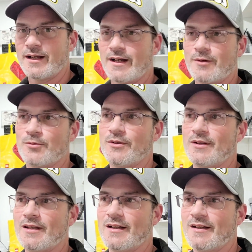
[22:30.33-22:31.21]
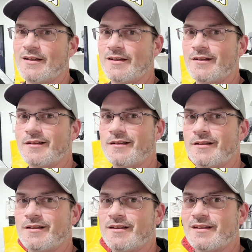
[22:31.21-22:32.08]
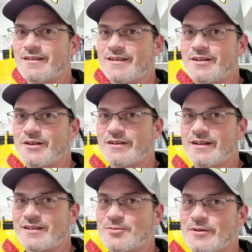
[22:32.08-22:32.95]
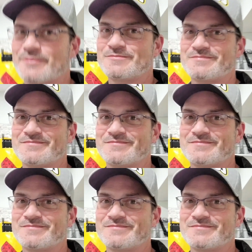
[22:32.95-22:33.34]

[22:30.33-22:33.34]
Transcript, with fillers: I will uh, see you on the next one.